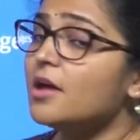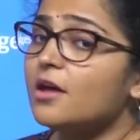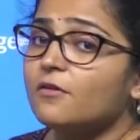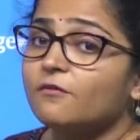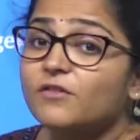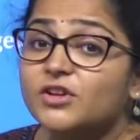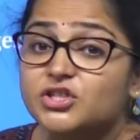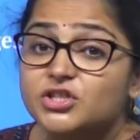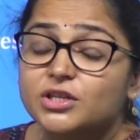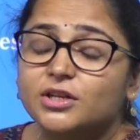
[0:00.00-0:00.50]

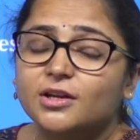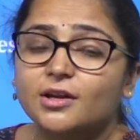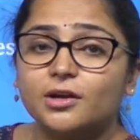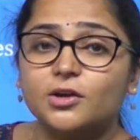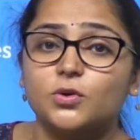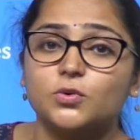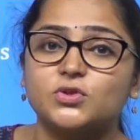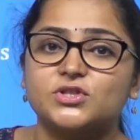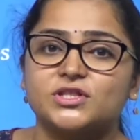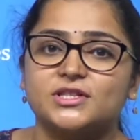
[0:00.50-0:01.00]
which
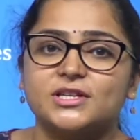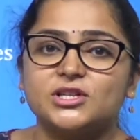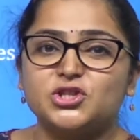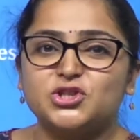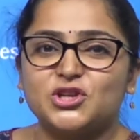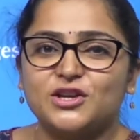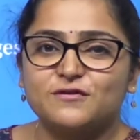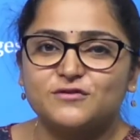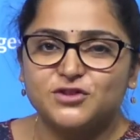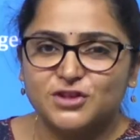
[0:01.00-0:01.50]
includes the
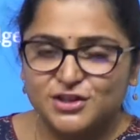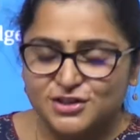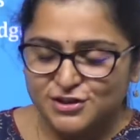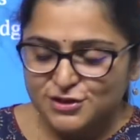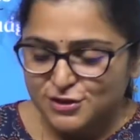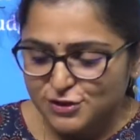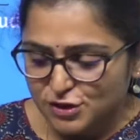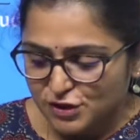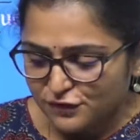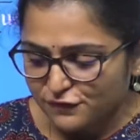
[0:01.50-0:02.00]
Chief
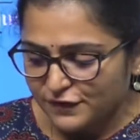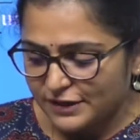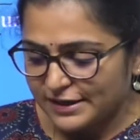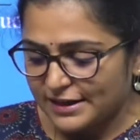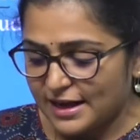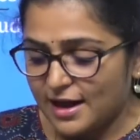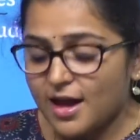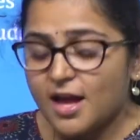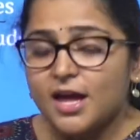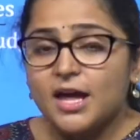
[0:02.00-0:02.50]
Justice of
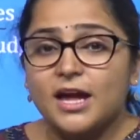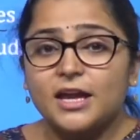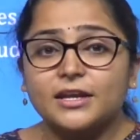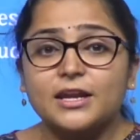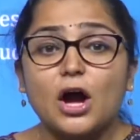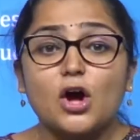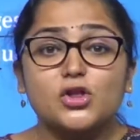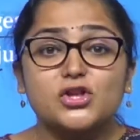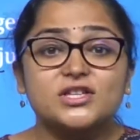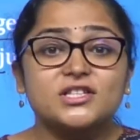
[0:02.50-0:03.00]
India.
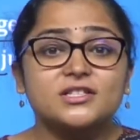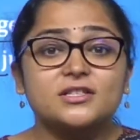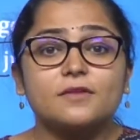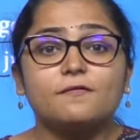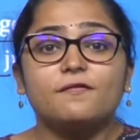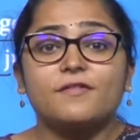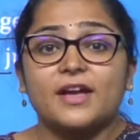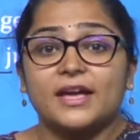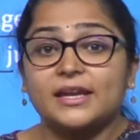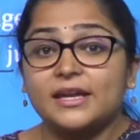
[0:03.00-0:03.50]
Now this
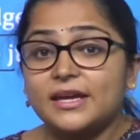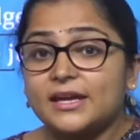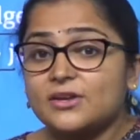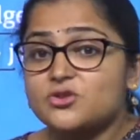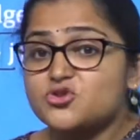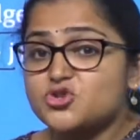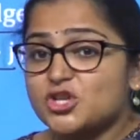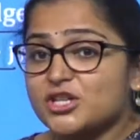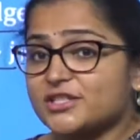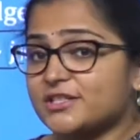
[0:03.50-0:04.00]
is a very
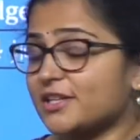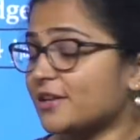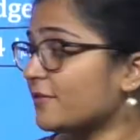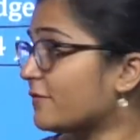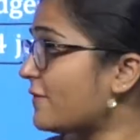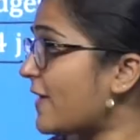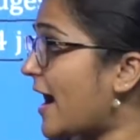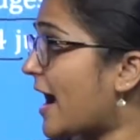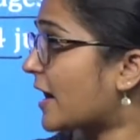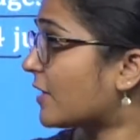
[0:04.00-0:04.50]
interesting
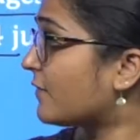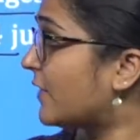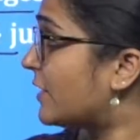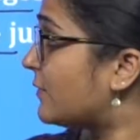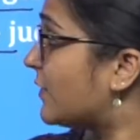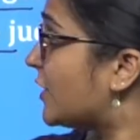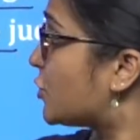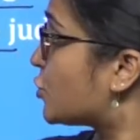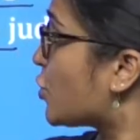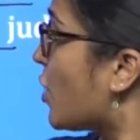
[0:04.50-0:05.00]
fact
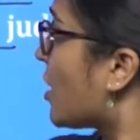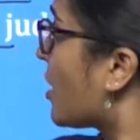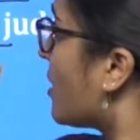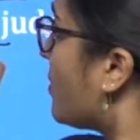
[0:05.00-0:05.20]
when we talk